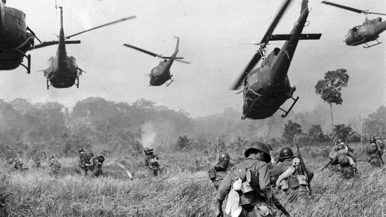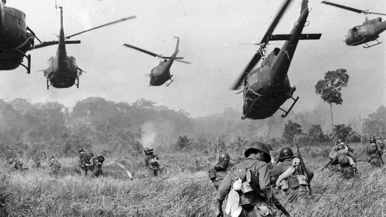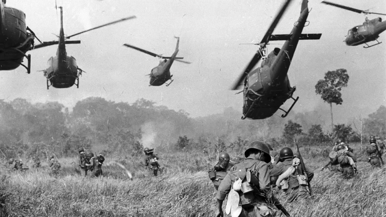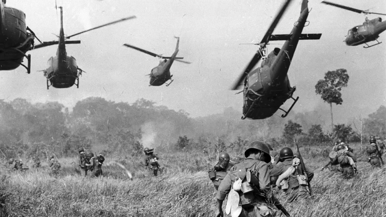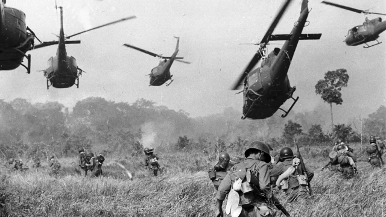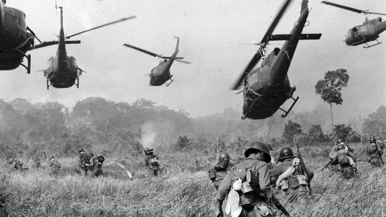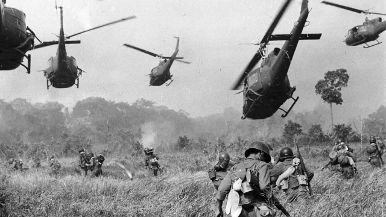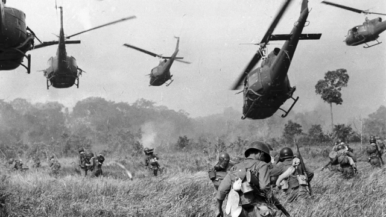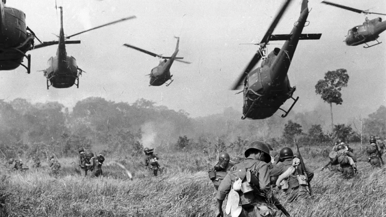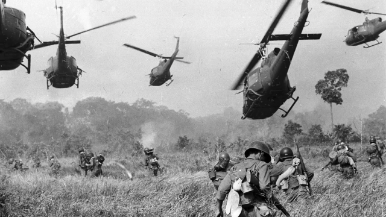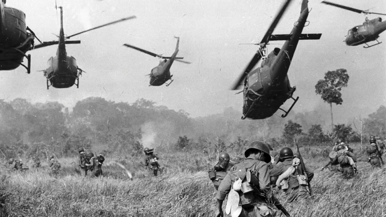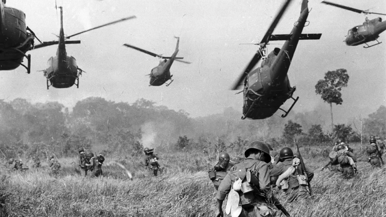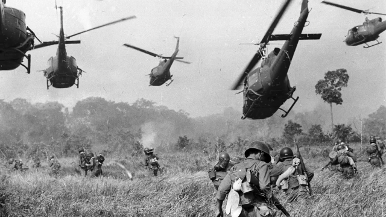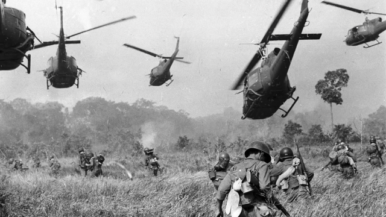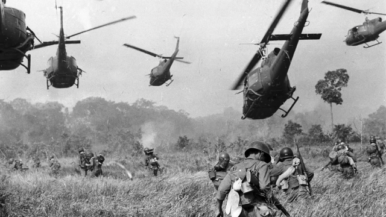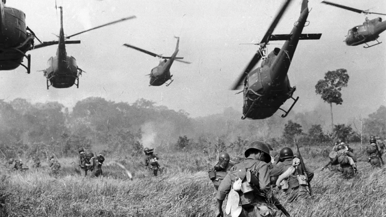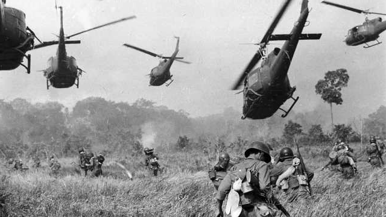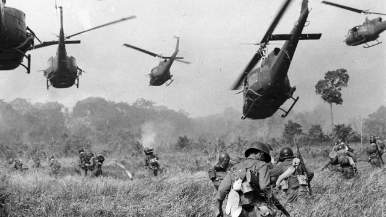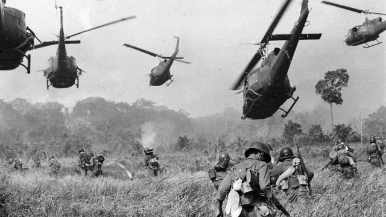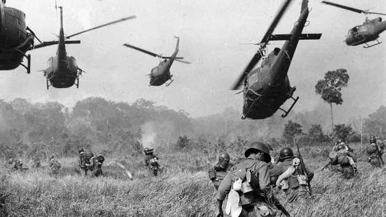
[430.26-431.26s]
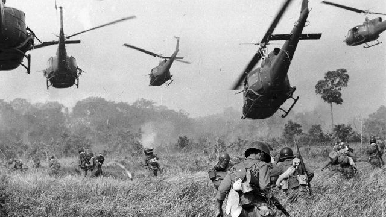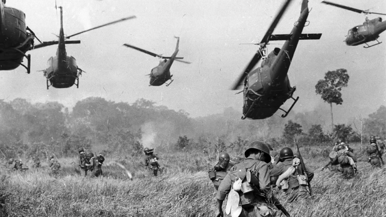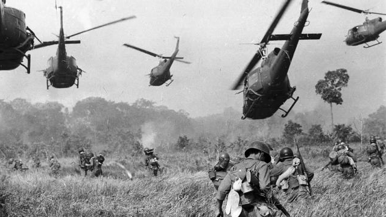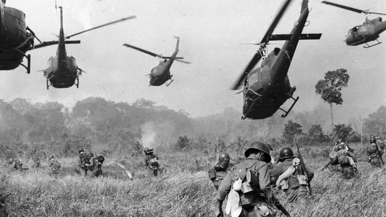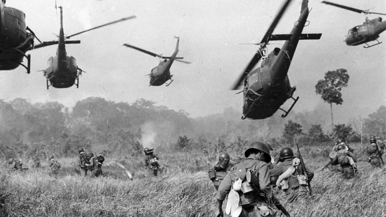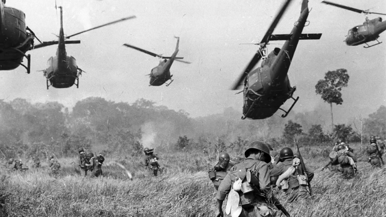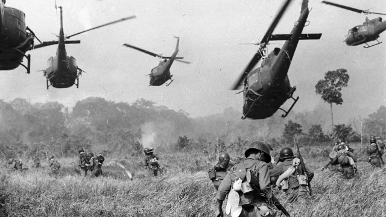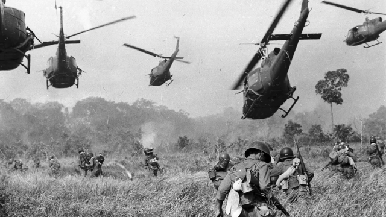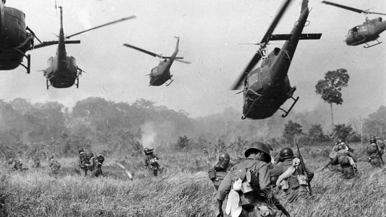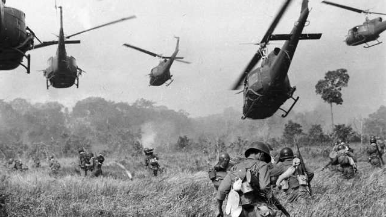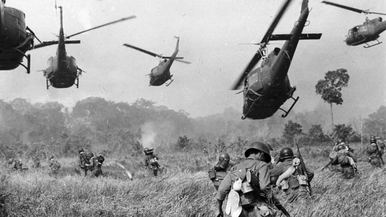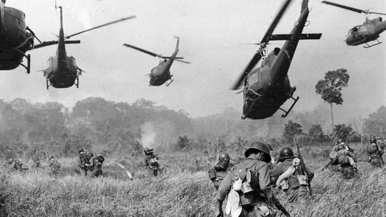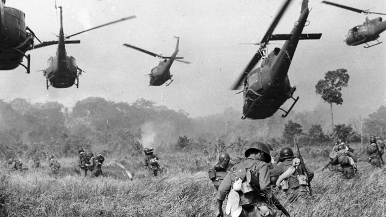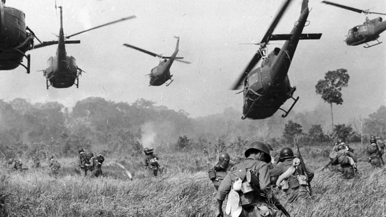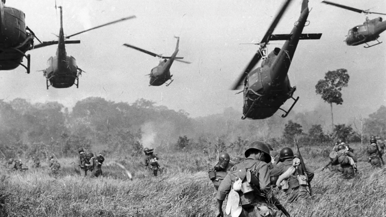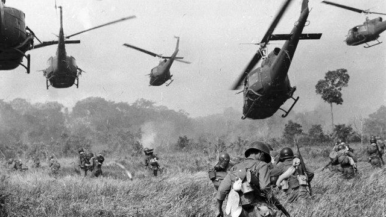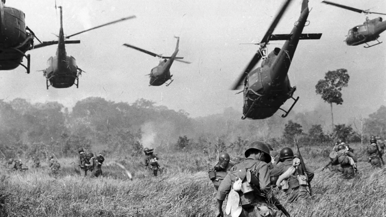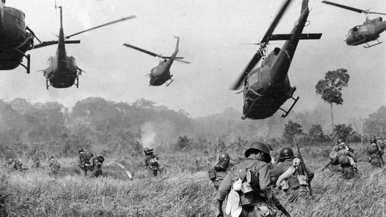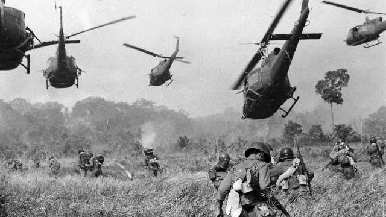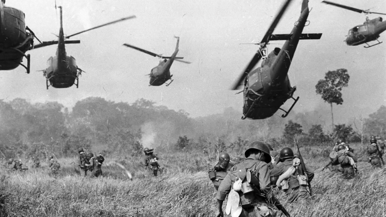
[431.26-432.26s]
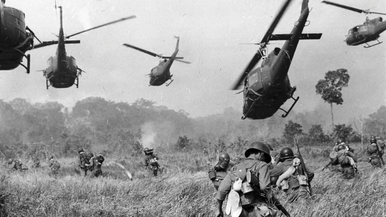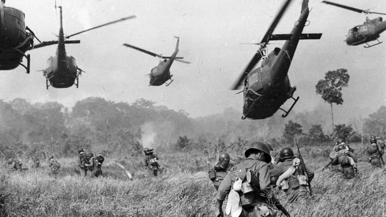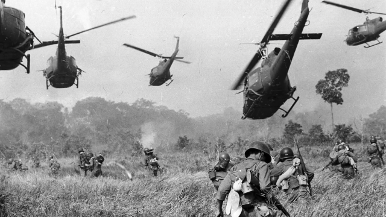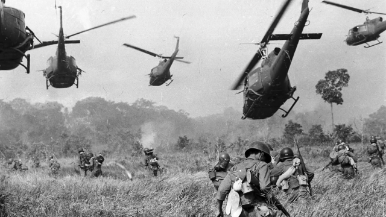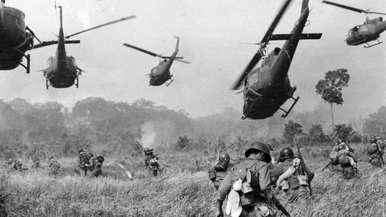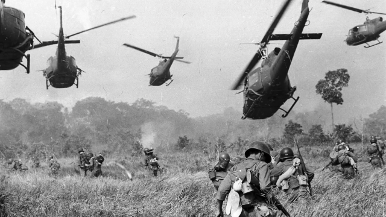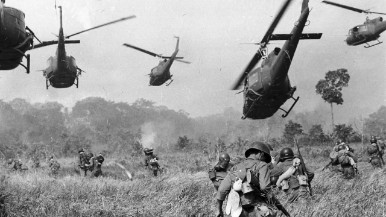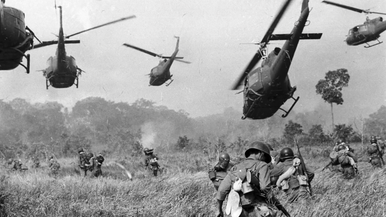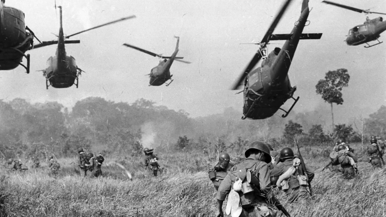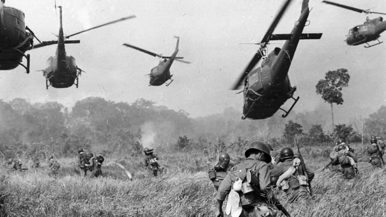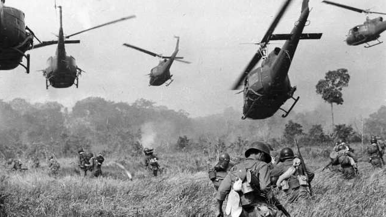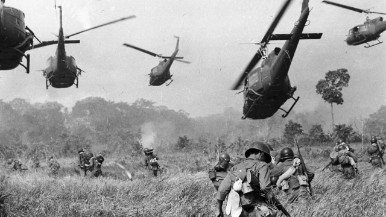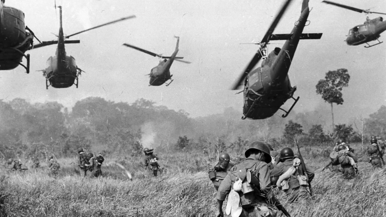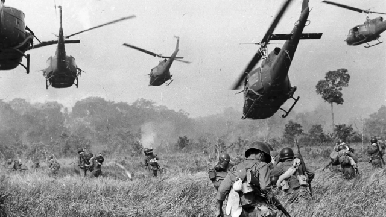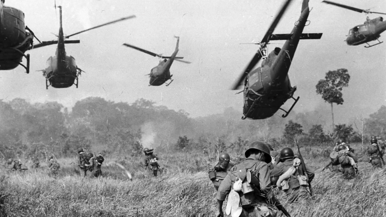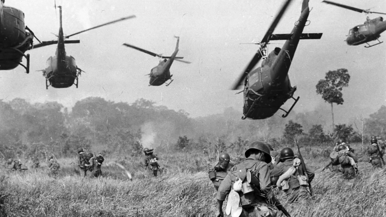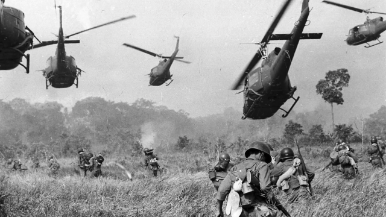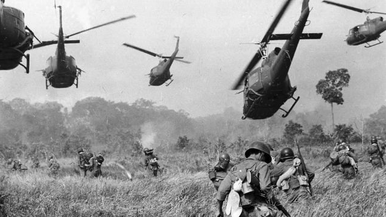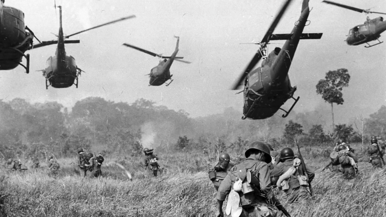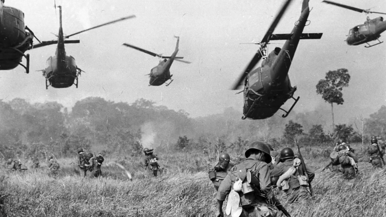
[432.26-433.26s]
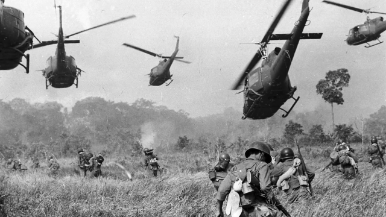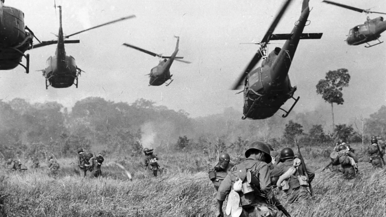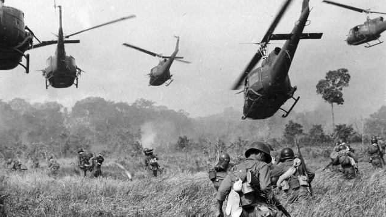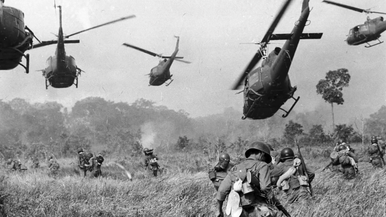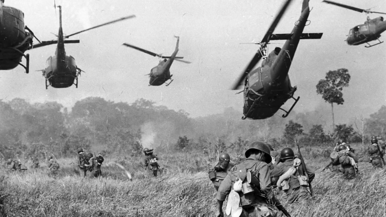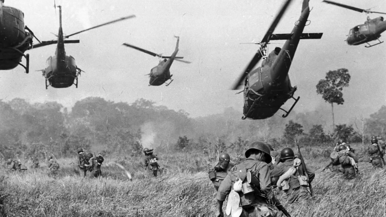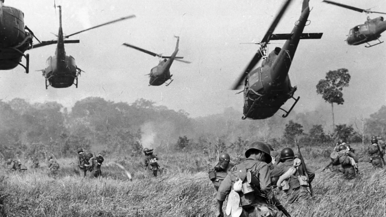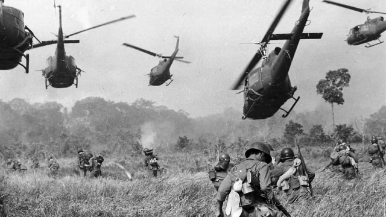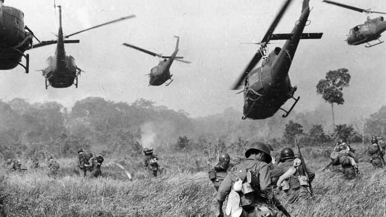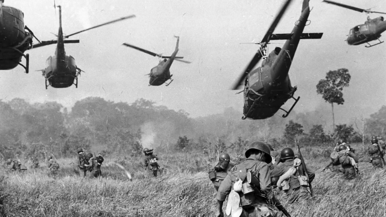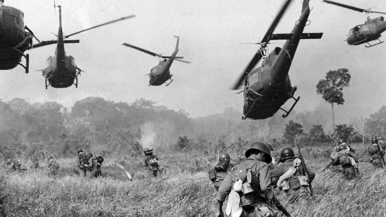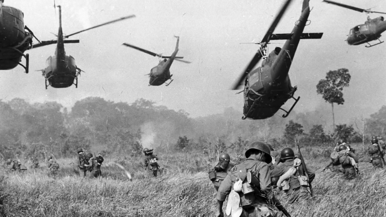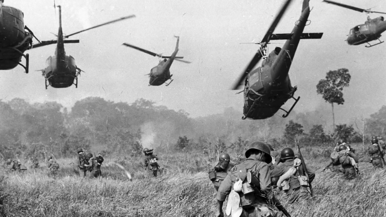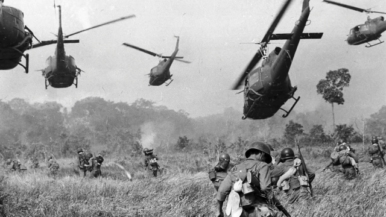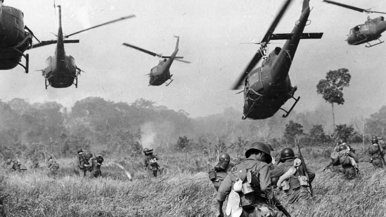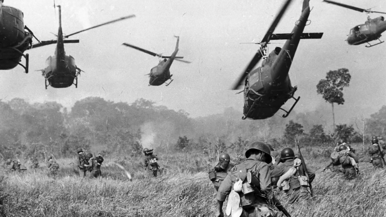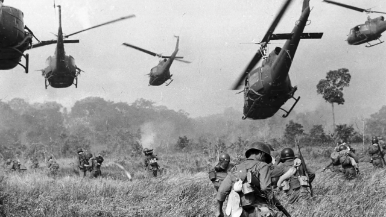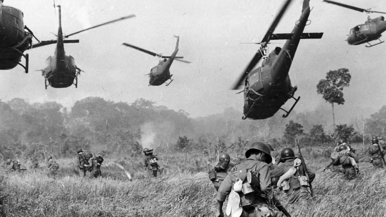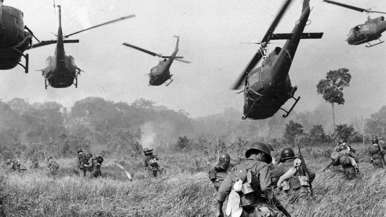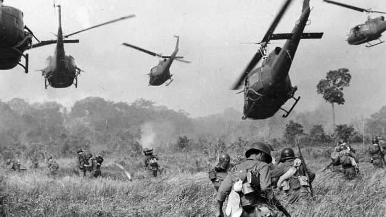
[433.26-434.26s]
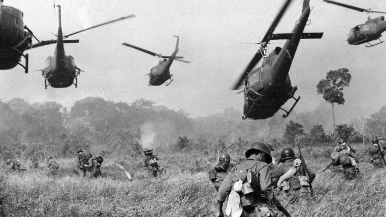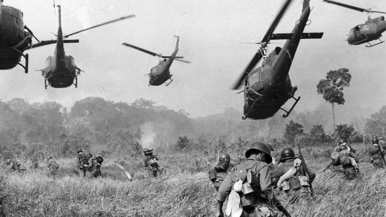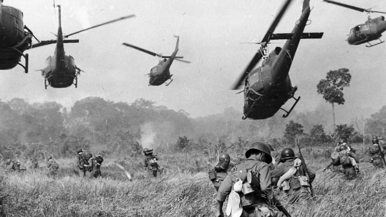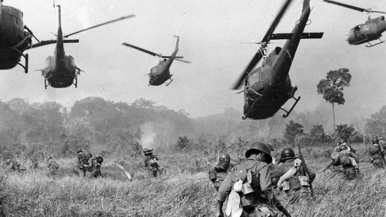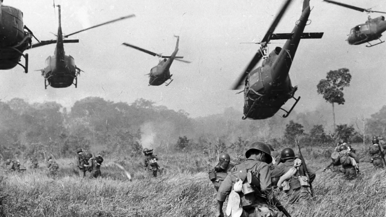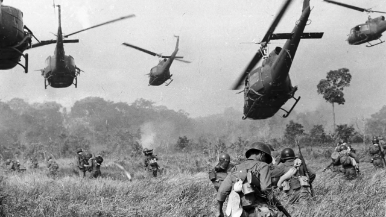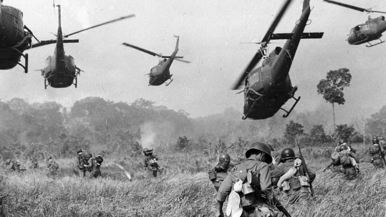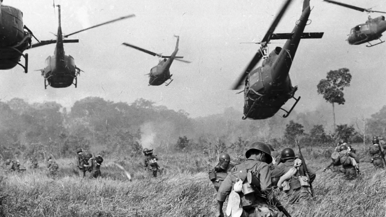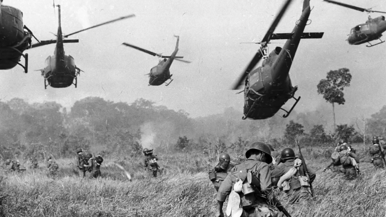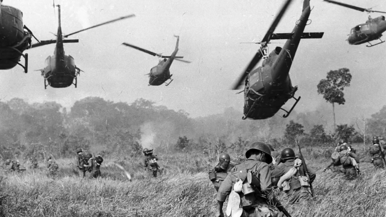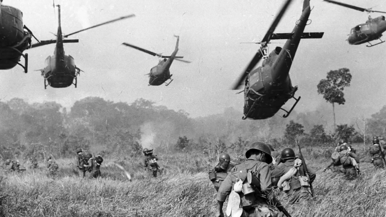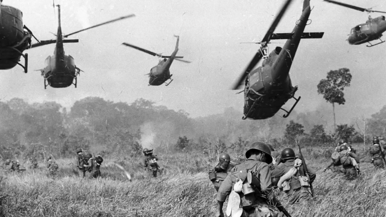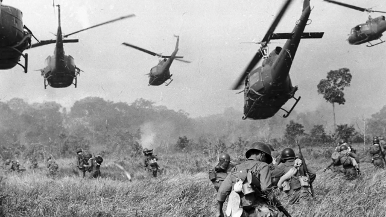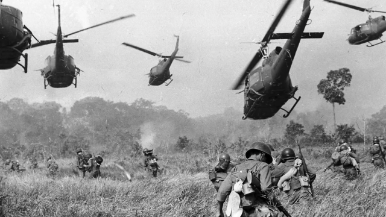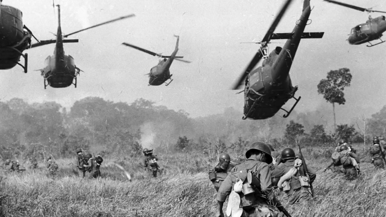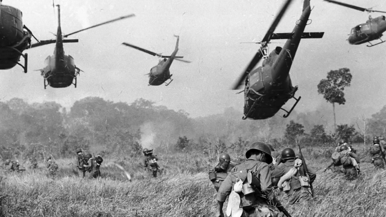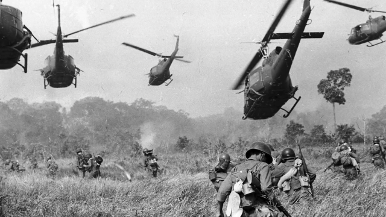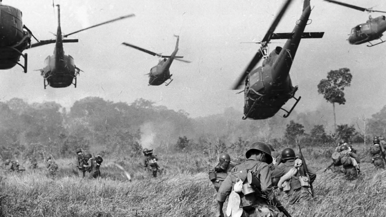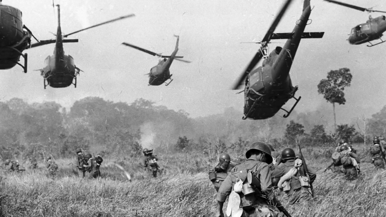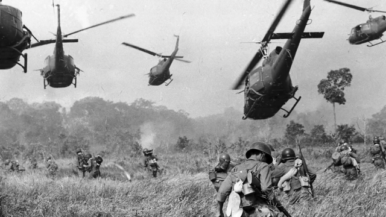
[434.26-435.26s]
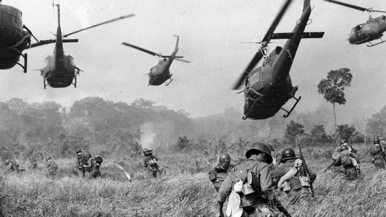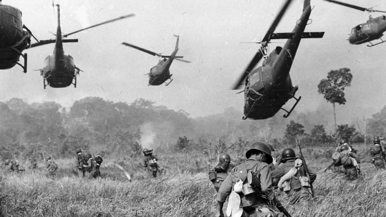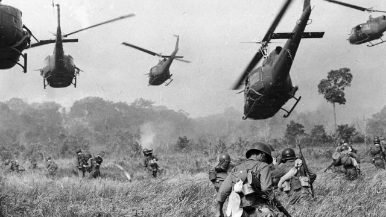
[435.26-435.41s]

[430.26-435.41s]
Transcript: Nobody's mouth can be seen.